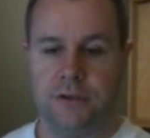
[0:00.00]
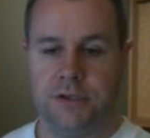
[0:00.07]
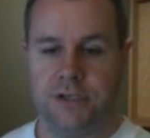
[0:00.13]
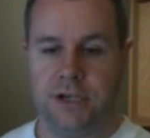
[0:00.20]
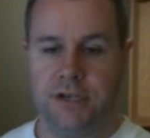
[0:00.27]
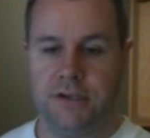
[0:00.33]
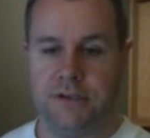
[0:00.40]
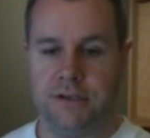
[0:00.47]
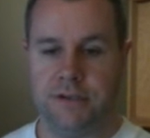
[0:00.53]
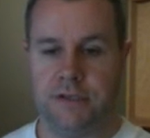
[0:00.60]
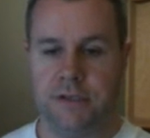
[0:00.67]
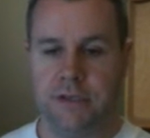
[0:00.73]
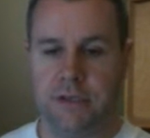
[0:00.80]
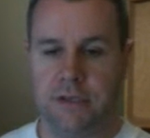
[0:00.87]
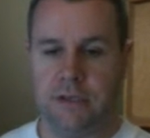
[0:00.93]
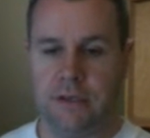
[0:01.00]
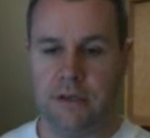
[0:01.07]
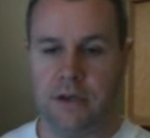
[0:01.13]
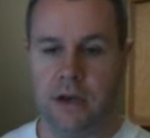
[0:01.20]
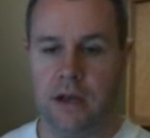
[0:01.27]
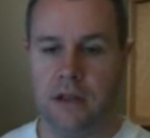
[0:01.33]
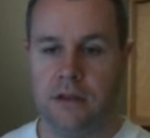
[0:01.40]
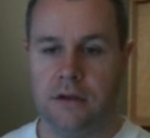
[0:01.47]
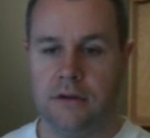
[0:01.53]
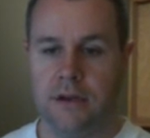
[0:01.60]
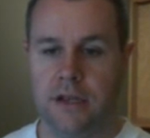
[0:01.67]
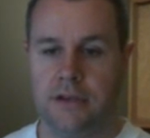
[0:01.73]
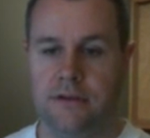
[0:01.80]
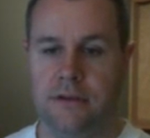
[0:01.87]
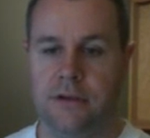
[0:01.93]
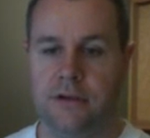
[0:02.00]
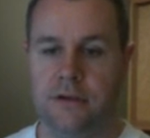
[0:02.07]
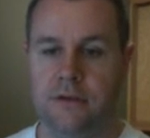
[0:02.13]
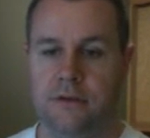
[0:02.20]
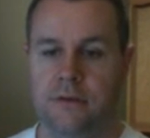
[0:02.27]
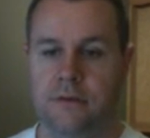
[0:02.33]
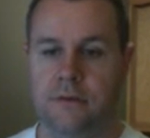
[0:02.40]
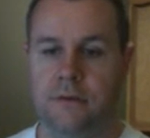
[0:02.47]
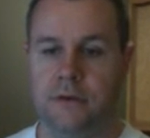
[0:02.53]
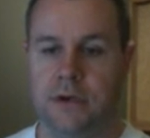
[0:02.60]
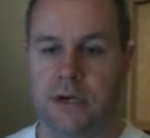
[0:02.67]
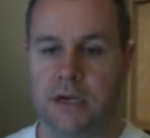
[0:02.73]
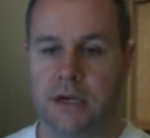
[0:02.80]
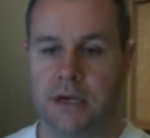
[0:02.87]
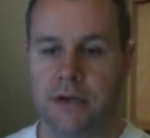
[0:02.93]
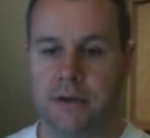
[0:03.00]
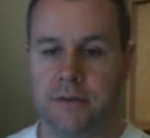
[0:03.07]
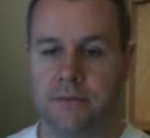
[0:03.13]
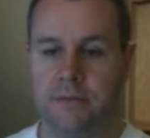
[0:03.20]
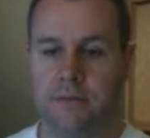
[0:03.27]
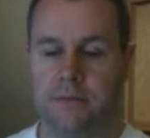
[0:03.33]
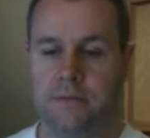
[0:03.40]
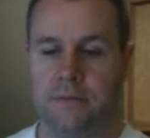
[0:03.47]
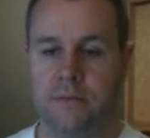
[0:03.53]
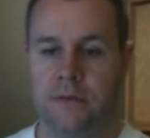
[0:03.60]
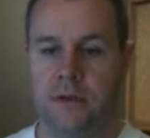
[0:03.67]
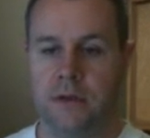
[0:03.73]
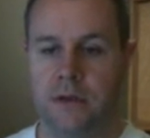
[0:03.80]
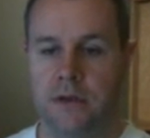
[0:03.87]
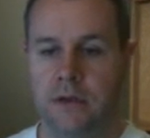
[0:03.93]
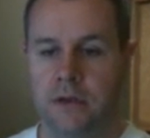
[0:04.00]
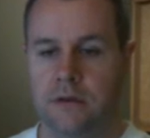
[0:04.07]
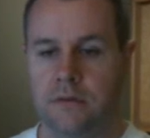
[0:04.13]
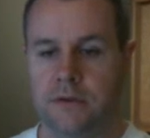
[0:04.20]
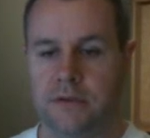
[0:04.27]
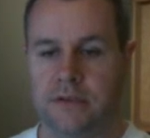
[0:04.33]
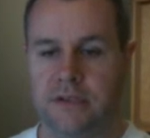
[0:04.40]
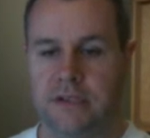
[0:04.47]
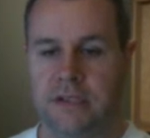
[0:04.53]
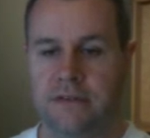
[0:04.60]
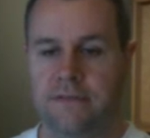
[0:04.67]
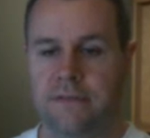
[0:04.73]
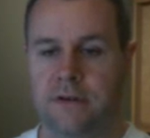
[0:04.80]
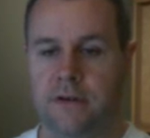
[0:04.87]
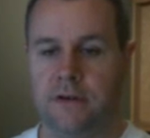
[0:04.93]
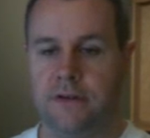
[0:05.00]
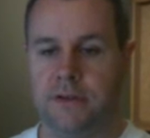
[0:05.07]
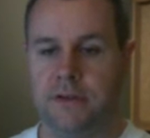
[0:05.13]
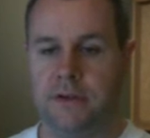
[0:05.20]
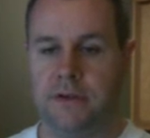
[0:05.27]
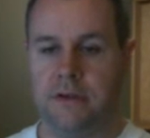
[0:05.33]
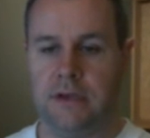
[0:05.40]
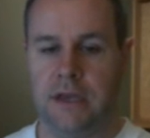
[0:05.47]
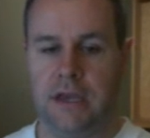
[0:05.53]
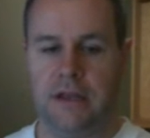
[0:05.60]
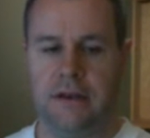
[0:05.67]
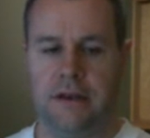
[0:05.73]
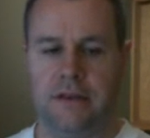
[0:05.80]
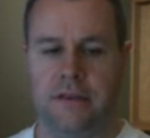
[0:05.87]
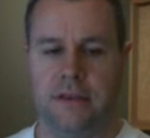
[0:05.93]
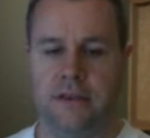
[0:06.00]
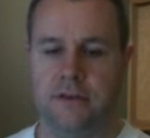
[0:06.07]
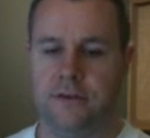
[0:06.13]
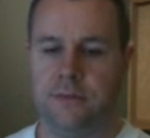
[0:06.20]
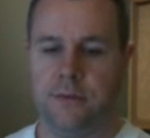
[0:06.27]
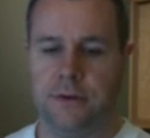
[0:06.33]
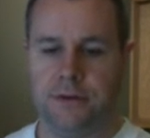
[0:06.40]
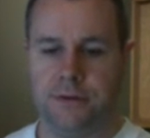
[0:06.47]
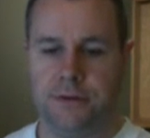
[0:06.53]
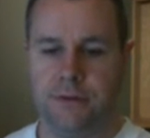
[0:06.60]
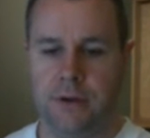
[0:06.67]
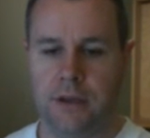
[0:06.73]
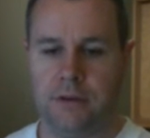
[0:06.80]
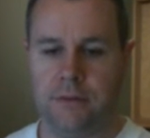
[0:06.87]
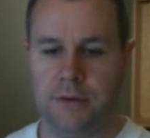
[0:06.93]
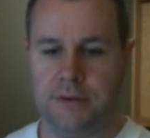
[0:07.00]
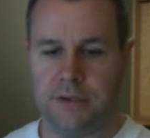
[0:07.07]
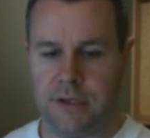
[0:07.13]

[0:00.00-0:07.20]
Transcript: which changes the, the color, and you can do um, for the default, and I think there's one or two other